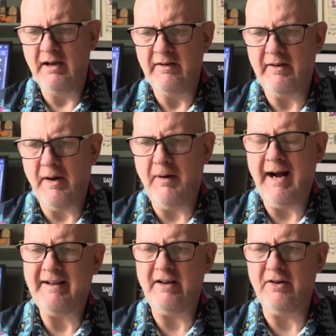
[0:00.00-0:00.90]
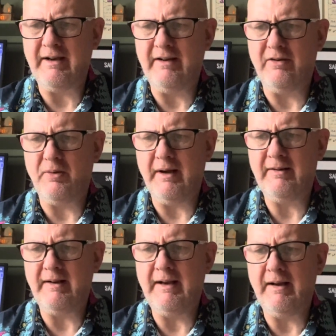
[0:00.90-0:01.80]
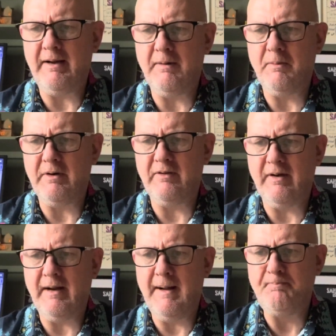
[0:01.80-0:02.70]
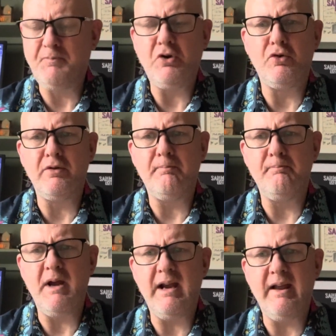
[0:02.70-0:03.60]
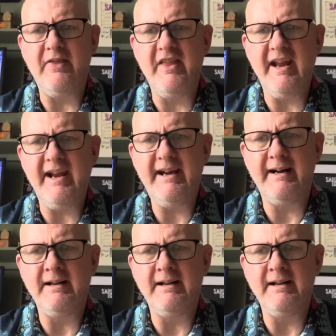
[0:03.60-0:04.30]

So I had a look into it, and it was called Me and Thee